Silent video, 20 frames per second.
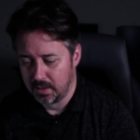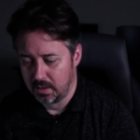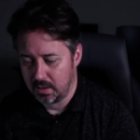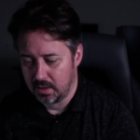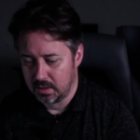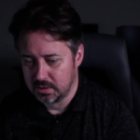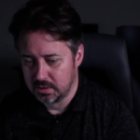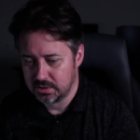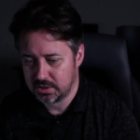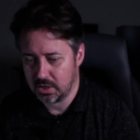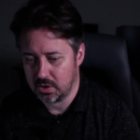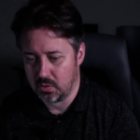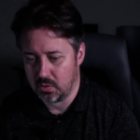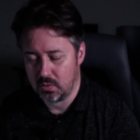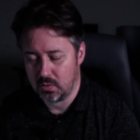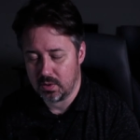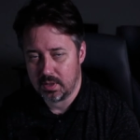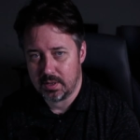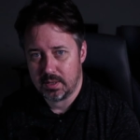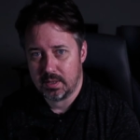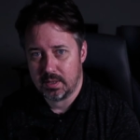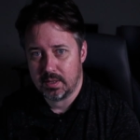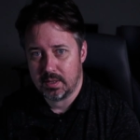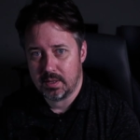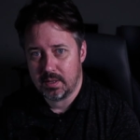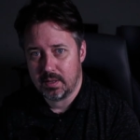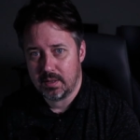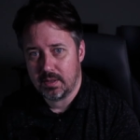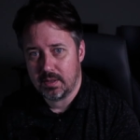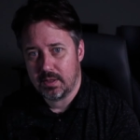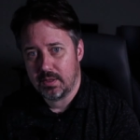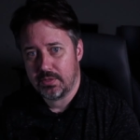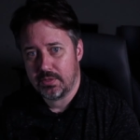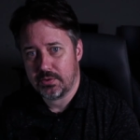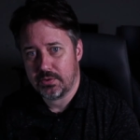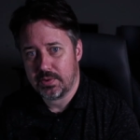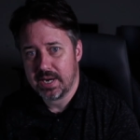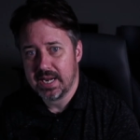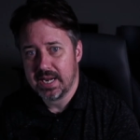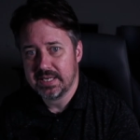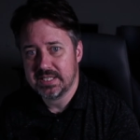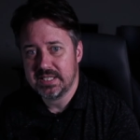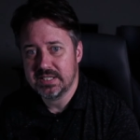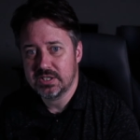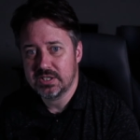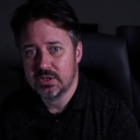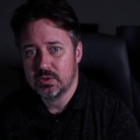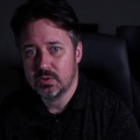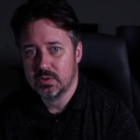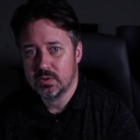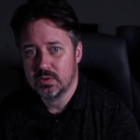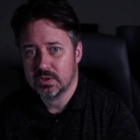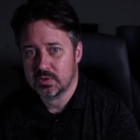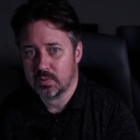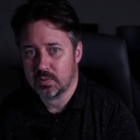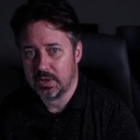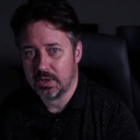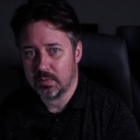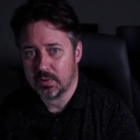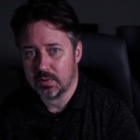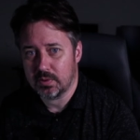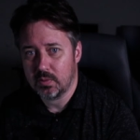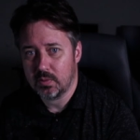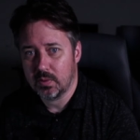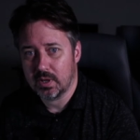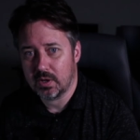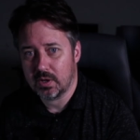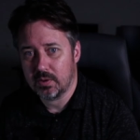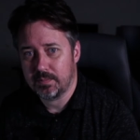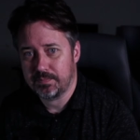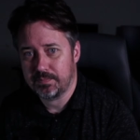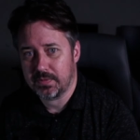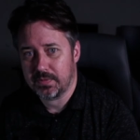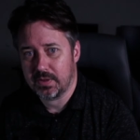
So 3.18.2 is running really well.